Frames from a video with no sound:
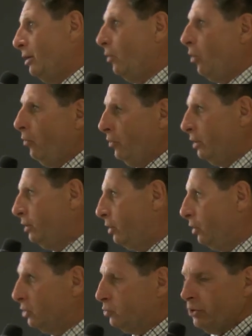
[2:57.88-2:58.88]
you know, over the
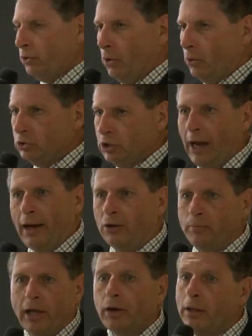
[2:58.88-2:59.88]
years with your own
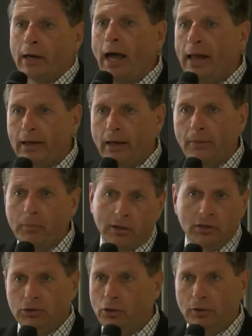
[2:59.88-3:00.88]
child better than I can
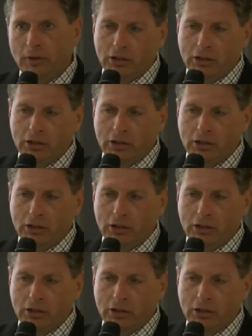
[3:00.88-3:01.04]
because you're